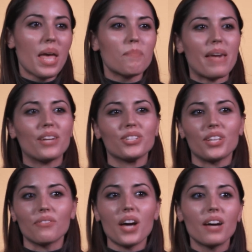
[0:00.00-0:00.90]
Make
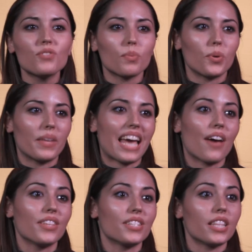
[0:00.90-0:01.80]
yourself comfortable with how
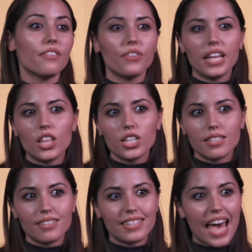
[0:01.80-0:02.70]
the delivery looks
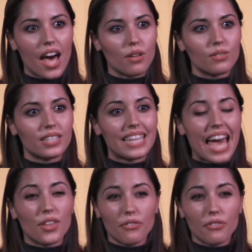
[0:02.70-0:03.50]
and sounds, gather